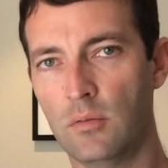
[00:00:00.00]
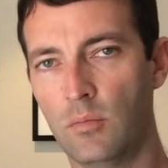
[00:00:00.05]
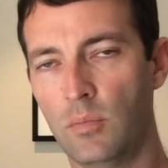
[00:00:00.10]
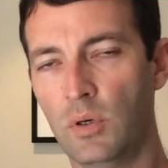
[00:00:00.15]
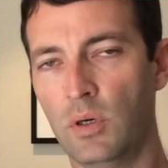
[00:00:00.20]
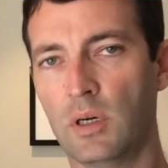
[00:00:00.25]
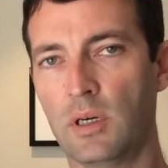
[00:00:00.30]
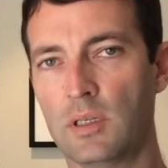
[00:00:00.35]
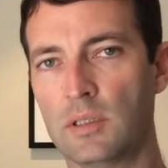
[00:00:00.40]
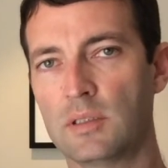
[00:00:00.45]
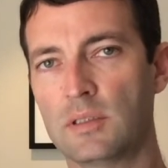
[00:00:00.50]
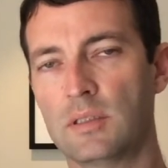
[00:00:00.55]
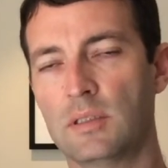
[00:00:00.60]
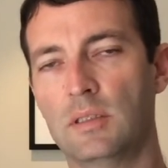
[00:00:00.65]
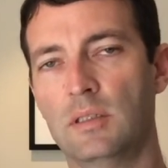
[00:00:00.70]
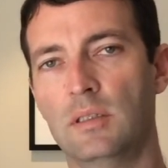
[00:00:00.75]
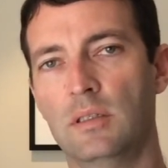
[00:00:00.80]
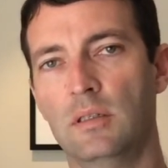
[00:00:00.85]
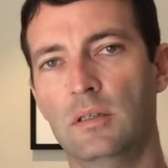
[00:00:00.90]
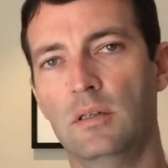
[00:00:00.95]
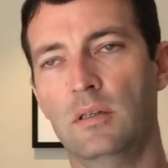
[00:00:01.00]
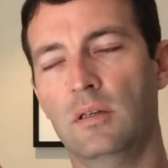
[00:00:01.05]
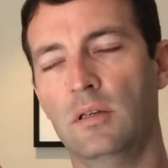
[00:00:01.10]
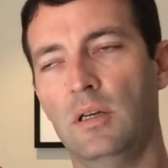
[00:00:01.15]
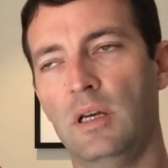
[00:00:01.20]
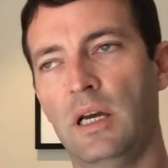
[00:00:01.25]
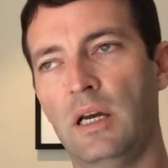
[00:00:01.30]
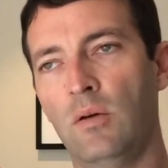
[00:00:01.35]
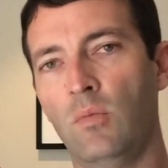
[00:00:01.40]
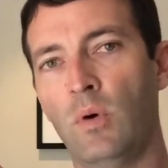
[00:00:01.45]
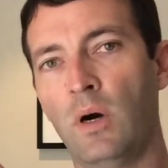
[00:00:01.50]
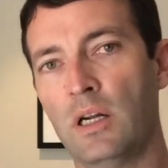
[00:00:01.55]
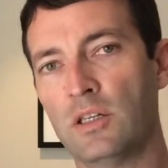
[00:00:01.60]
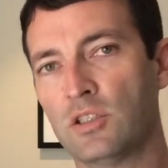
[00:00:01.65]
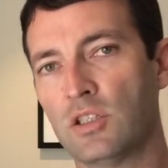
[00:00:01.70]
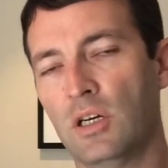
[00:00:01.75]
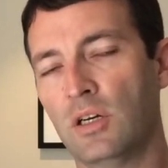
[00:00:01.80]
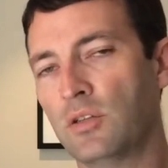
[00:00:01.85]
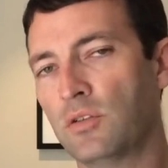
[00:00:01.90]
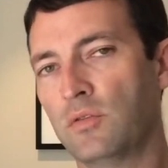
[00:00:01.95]
books and
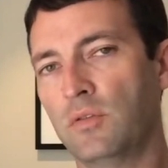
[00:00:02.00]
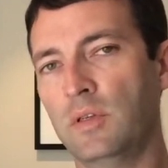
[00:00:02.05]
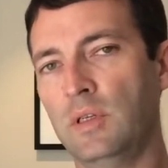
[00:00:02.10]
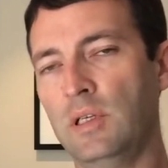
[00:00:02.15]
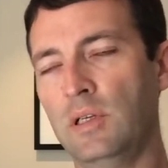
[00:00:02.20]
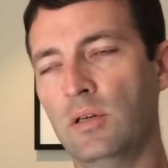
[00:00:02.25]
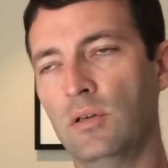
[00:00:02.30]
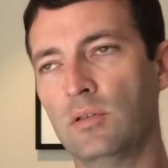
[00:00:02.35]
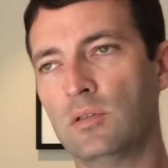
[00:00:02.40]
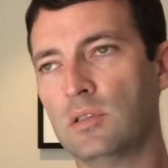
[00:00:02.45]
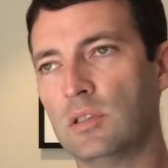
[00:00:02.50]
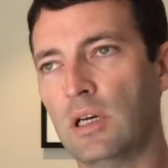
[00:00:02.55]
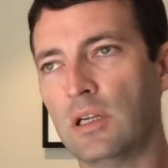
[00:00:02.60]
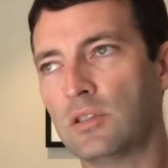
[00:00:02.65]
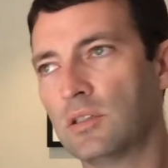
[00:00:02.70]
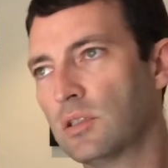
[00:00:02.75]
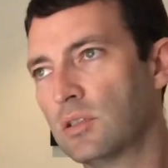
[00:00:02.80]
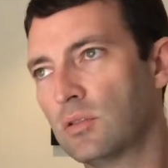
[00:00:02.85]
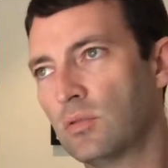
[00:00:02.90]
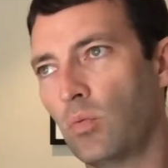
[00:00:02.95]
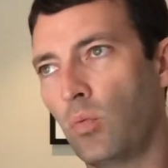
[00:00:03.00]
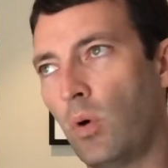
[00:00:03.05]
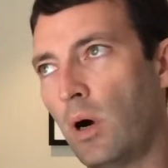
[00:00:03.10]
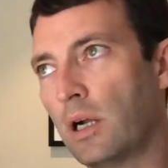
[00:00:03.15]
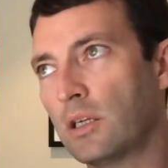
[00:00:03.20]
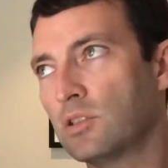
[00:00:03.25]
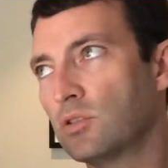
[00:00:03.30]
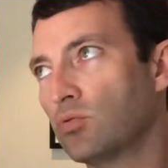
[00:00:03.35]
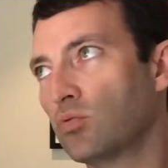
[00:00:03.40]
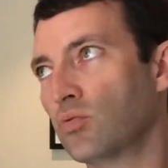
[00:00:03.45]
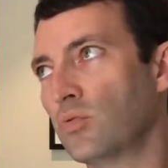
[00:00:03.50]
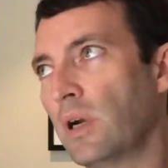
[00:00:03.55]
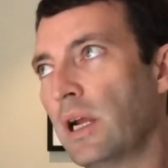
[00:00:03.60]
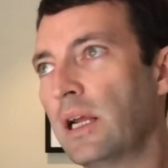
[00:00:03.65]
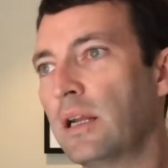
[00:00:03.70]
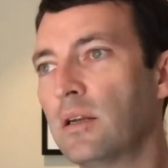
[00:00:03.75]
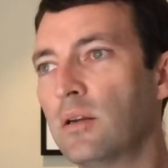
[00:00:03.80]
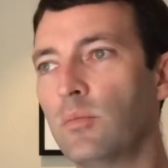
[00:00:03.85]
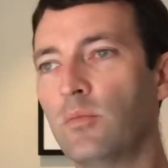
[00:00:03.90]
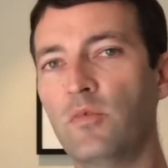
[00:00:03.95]
watch other videos, not just watch
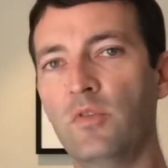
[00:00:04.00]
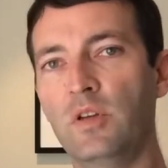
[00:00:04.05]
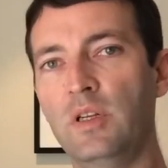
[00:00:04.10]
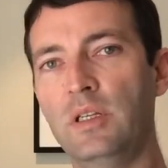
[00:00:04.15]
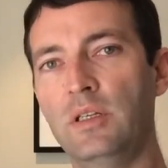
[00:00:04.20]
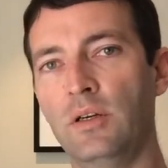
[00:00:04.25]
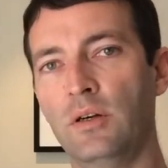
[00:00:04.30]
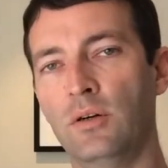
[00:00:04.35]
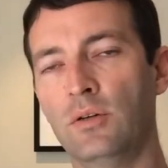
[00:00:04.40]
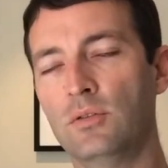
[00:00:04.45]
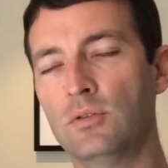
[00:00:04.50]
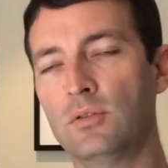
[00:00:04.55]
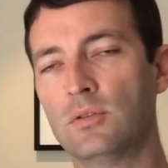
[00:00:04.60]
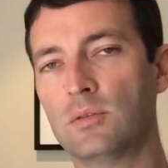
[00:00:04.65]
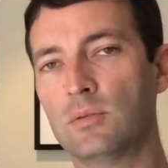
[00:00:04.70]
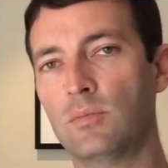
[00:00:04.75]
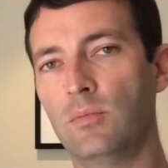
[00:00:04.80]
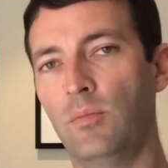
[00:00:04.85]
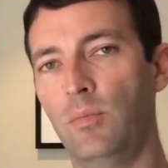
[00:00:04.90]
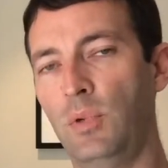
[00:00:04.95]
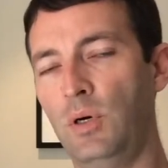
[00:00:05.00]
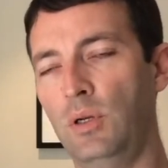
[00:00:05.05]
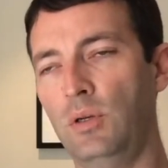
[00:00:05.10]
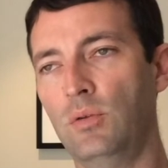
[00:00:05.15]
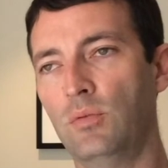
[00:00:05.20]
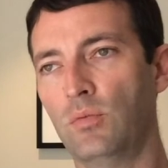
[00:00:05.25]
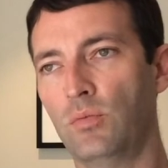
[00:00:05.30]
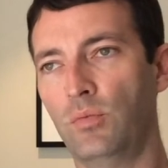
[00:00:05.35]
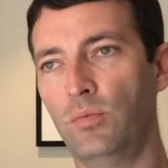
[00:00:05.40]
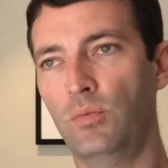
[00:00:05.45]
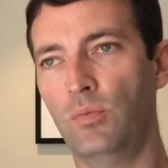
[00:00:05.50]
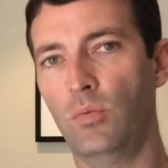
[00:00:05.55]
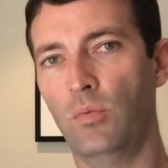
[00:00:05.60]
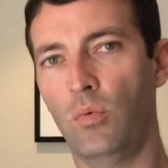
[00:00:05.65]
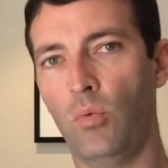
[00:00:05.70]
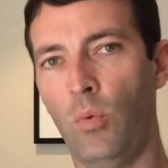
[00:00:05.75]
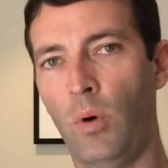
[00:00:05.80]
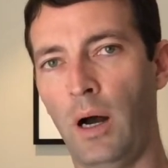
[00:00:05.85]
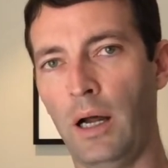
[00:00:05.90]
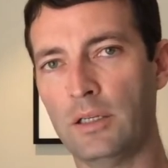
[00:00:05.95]
random videos, but
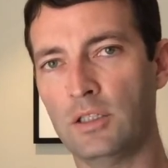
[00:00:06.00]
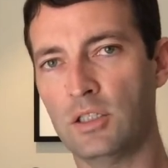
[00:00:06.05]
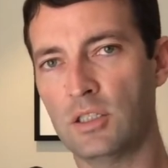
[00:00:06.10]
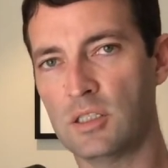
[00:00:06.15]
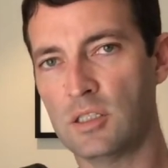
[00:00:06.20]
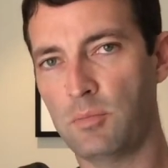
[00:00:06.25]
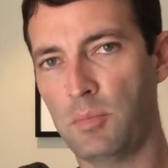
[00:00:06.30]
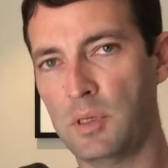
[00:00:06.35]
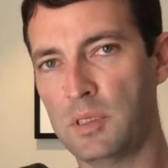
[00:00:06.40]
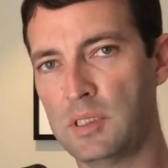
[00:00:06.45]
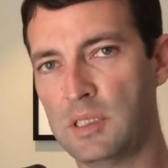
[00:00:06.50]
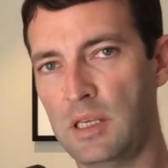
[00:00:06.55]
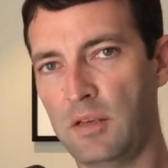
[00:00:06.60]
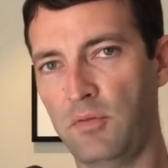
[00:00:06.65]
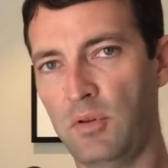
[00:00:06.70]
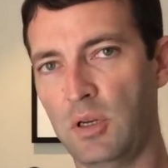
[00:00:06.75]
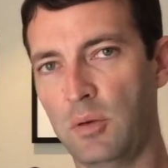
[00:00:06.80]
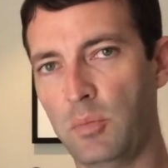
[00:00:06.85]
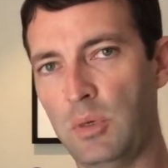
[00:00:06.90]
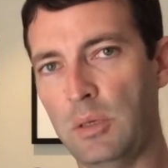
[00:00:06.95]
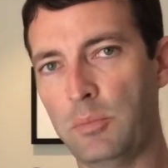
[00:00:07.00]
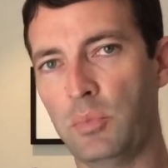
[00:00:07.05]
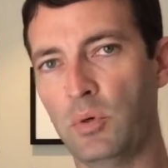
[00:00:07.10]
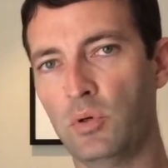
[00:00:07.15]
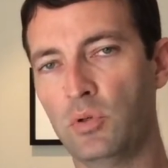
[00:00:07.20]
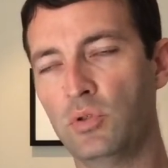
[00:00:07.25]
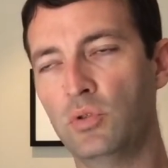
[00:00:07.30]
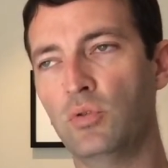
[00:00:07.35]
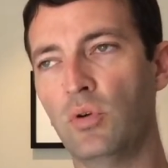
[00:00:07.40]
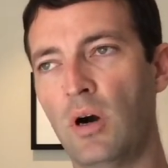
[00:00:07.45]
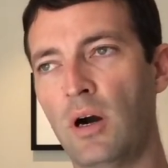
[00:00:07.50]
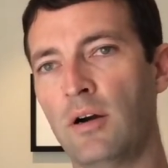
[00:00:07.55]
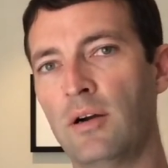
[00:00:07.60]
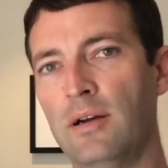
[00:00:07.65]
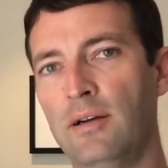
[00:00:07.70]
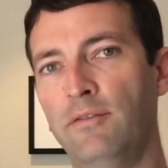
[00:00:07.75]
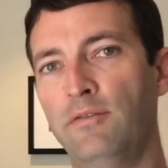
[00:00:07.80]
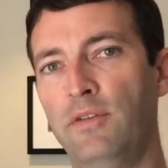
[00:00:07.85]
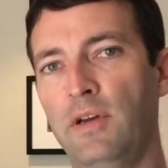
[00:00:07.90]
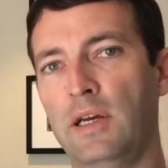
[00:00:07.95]
watch specific people who are
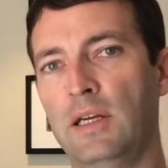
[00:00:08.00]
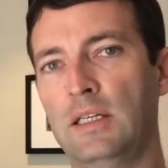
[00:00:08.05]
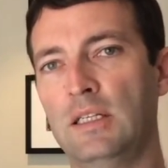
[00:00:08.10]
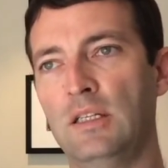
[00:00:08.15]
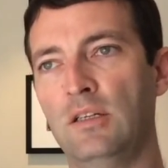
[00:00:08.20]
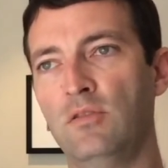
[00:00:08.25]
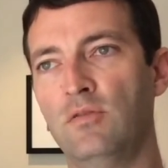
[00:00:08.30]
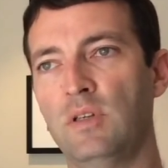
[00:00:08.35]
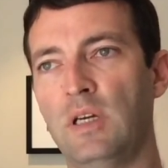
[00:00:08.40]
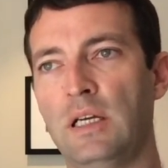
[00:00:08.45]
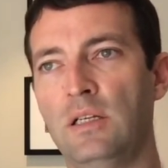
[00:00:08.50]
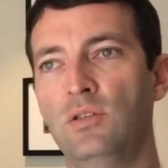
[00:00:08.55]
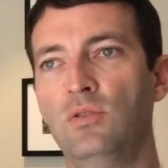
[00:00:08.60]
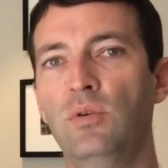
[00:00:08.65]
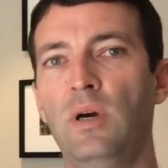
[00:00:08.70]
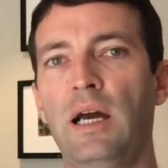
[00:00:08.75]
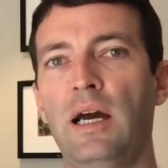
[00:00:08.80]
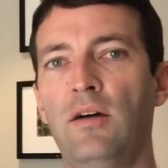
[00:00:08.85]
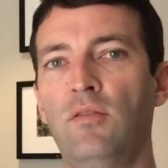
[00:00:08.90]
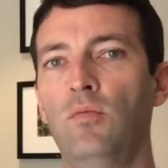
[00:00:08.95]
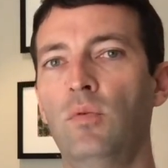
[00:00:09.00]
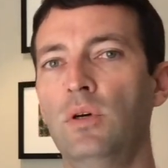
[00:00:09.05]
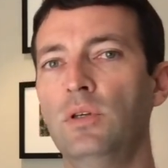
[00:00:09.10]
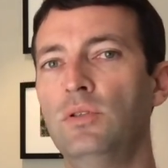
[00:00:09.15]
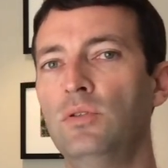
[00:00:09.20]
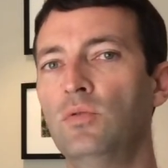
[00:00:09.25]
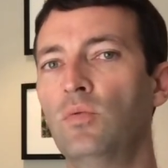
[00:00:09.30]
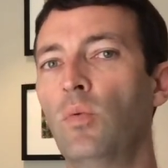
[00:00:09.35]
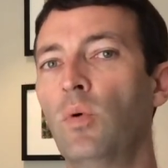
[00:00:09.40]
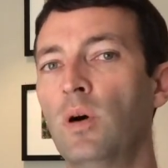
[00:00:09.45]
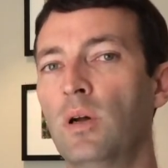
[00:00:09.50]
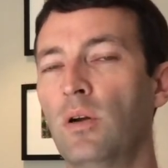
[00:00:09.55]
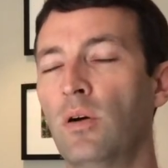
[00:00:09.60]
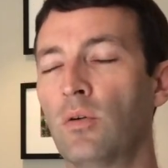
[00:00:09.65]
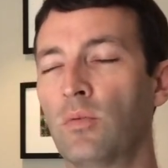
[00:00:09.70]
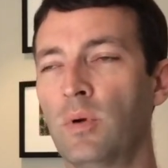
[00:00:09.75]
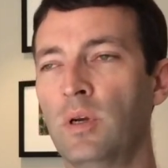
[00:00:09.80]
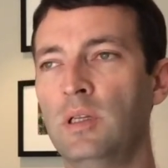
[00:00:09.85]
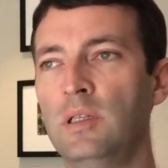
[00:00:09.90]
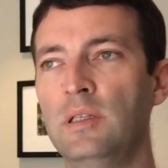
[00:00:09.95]
effective and who have what you want
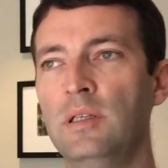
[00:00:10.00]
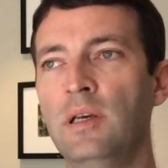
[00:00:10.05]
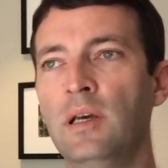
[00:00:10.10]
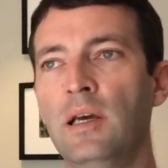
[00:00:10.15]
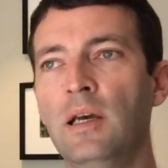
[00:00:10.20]
already.